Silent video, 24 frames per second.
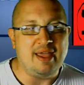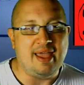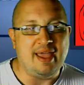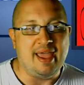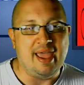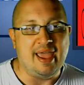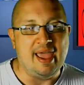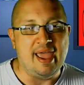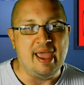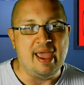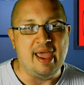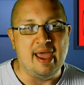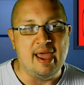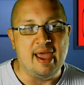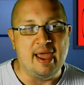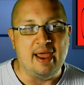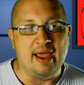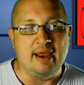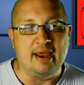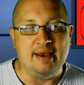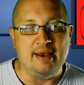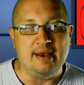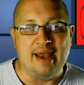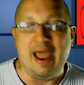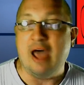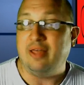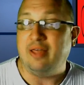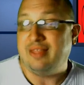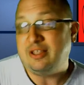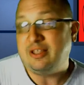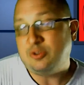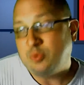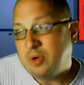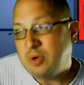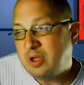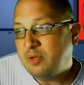And now
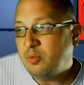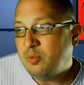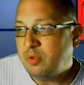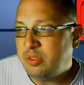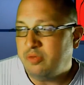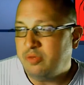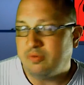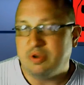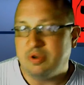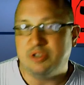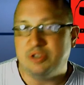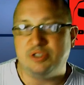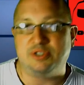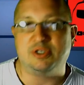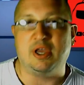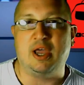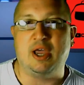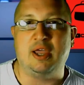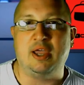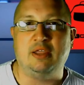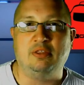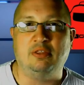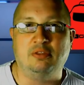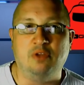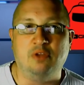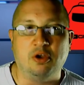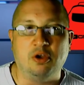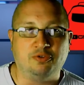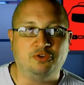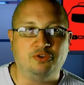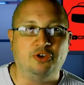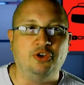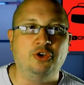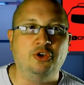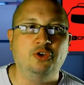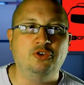that's one of the reasons I look
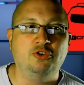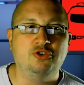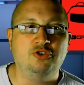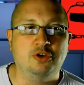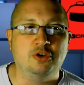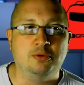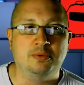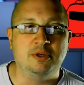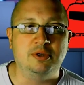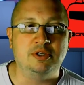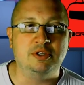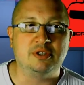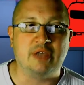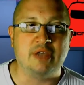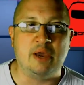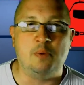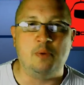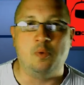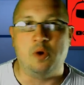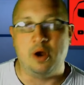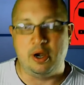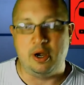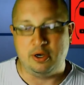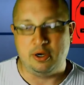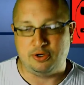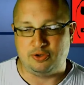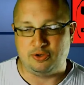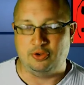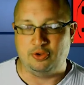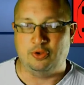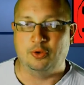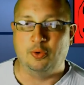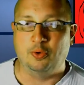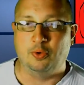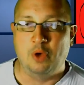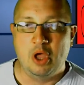to YouTube is I want
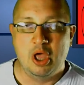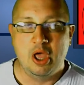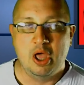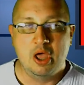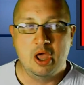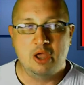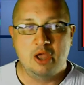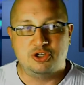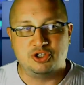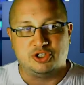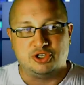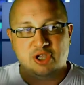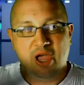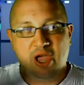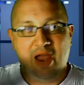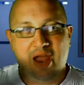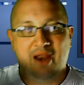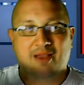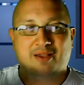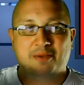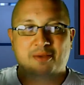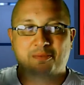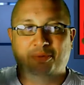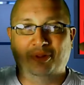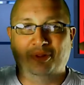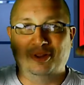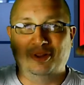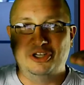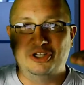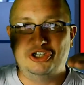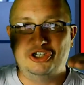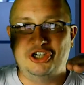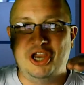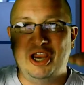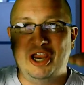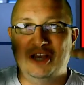to just kind of completely
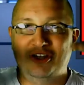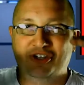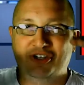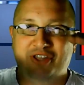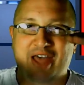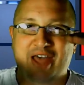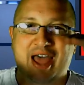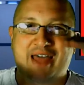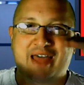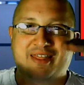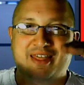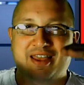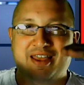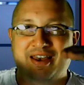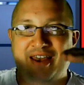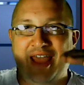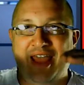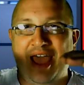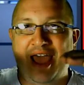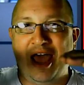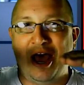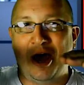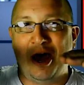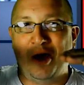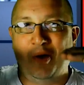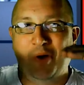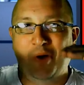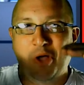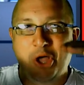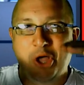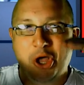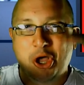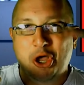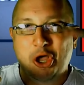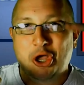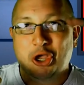change that now
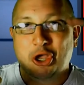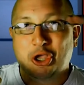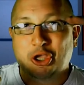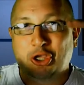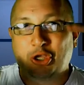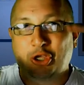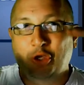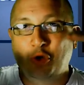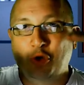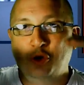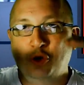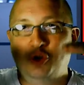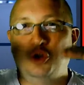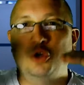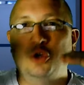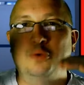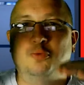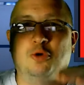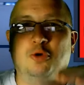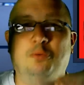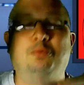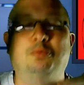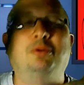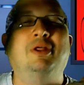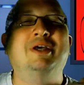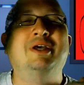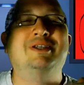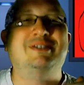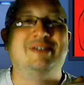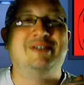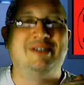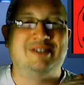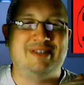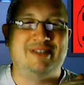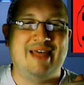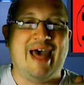YouTube
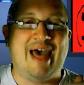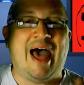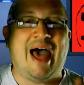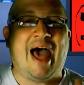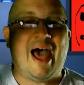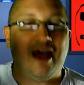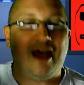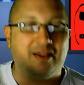replaces that.